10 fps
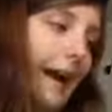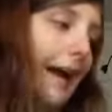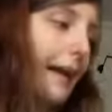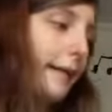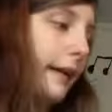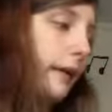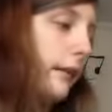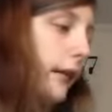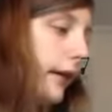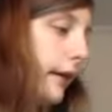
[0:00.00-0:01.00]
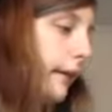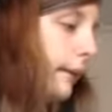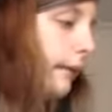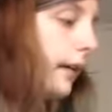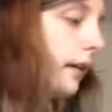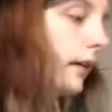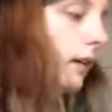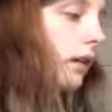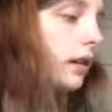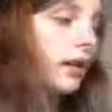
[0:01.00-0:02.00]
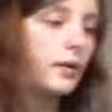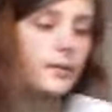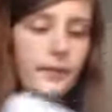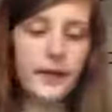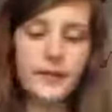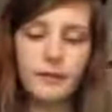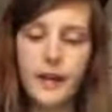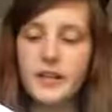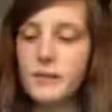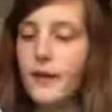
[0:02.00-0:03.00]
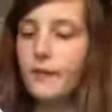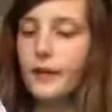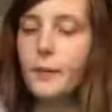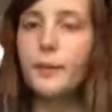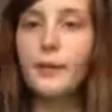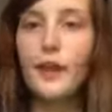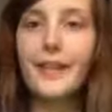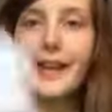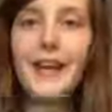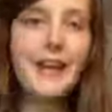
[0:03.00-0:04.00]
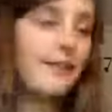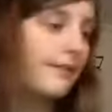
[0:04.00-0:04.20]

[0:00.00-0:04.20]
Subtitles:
I don't even know. Oh, here's a random envelope with nothing in it.